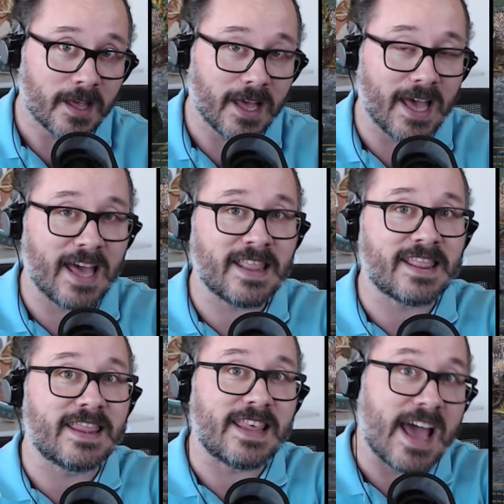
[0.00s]

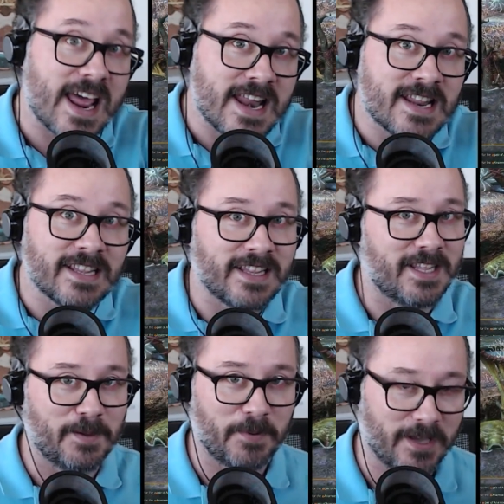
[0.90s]
and then
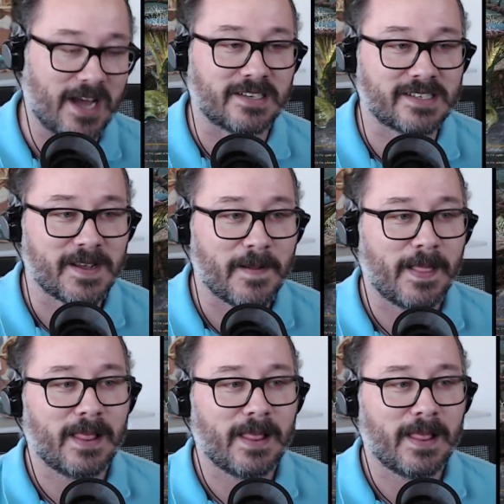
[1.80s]
DPS.